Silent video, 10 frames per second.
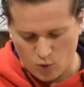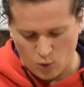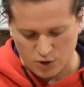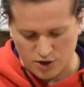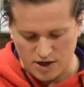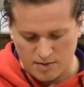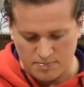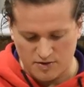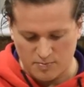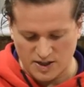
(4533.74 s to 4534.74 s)
you just
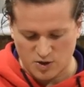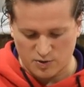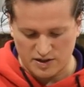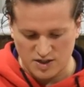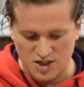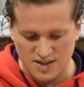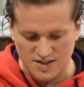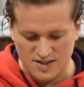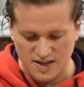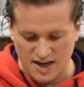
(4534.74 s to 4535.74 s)
maybe wipe down your
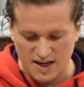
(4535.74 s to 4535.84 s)
cooking tray